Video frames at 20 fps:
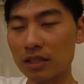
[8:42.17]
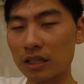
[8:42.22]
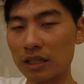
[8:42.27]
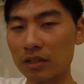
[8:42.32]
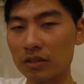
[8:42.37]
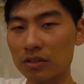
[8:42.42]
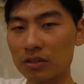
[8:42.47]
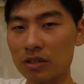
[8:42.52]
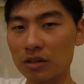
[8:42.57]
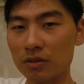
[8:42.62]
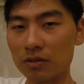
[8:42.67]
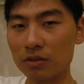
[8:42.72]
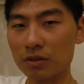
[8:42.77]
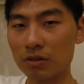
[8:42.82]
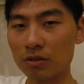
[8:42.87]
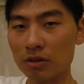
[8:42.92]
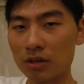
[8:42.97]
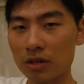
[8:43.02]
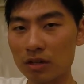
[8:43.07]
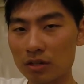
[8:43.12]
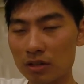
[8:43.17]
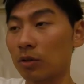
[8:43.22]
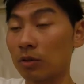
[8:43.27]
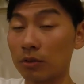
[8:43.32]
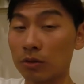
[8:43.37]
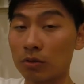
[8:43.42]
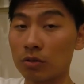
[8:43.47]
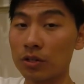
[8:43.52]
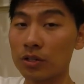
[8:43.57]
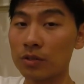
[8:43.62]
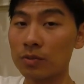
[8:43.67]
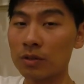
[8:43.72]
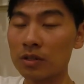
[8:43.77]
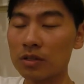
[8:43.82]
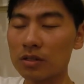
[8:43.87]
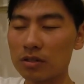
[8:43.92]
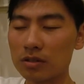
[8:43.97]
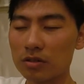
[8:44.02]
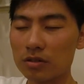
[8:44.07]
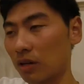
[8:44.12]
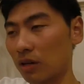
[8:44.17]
in South Korea over Christmas.